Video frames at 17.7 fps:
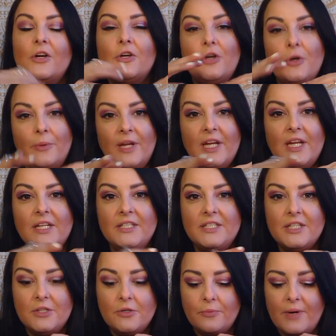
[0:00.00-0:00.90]
going
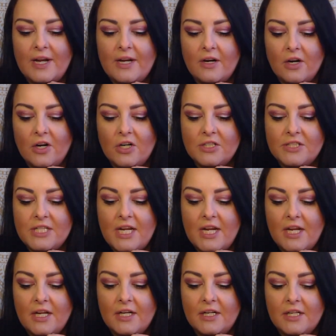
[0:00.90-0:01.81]
into the records
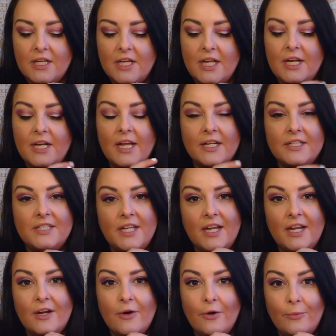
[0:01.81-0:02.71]
and
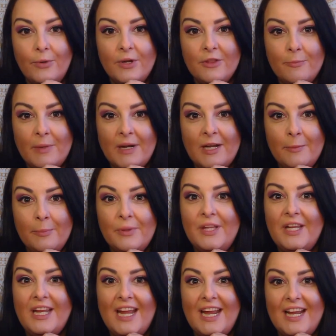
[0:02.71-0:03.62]
connecting with my
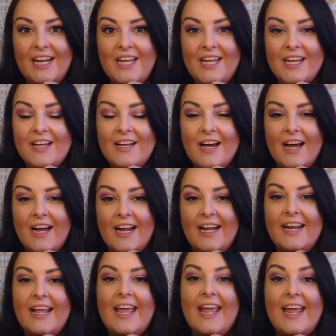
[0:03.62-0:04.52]
Pleiadian
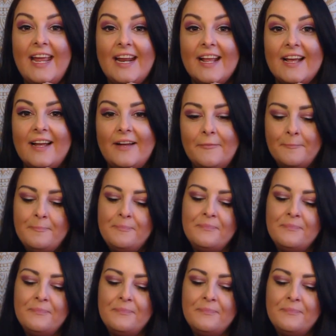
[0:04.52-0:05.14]
guide, Ada.